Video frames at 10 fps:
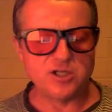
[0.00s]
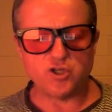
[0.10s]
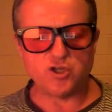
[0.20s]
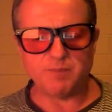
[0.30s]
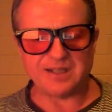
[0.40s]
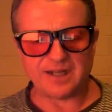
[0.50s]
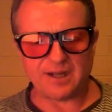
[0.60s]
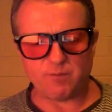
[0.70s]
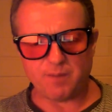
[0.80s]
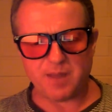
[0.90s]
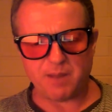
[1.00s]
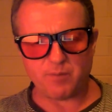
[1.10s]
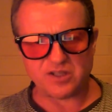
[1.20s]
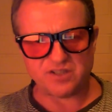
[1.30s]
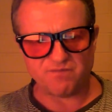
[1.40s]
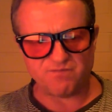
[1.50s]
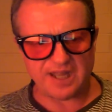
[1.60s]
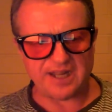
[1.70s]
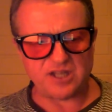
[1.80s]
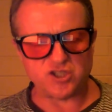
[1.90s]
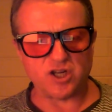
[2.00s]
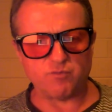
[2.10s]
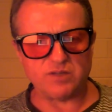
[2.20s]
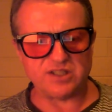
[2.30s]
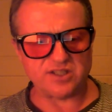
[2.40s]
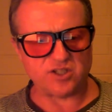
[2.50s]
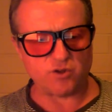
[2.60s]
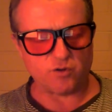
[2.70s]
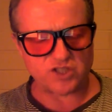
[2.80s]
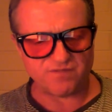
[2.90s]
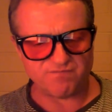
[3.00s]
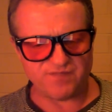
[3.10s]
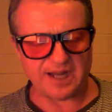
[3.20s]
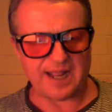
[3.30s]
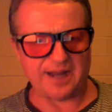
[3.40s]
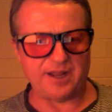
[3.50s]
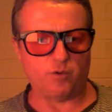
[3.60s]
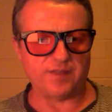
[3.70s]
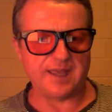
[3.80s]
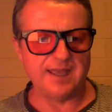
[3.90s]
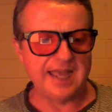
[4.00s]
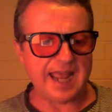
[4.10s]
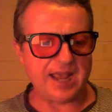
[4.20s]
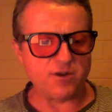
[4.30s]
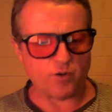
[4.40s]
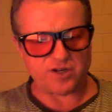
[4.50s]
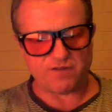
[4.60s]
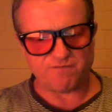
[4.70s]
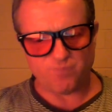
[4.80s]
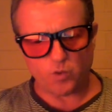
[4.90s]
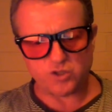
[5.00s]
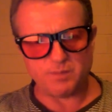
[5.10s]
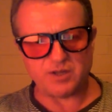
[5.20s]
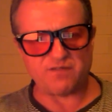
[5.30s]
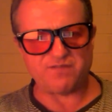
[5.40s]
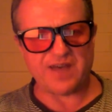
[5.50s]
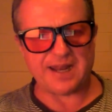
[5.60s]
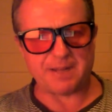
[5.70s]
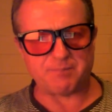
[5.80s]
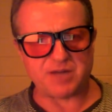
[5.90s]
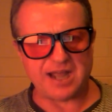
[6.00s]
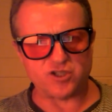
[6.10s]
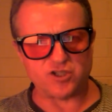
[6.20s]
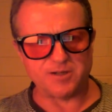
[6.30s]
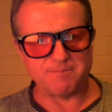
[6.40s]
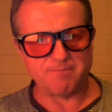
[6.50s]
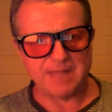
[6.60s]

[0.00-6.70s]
to basically where people are severely insulin resistant or severely unhealthy in order to force them into fat adaptation.